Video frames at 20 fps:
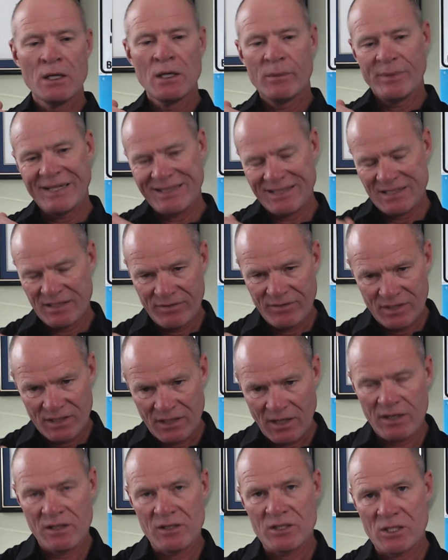Because if the
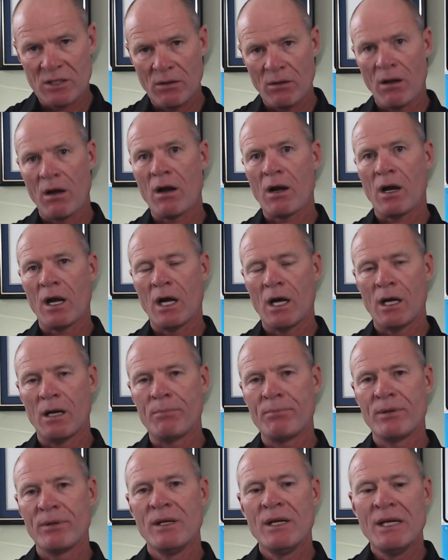tires lock
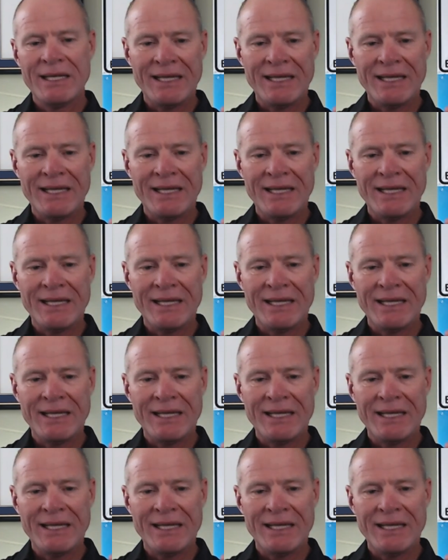up,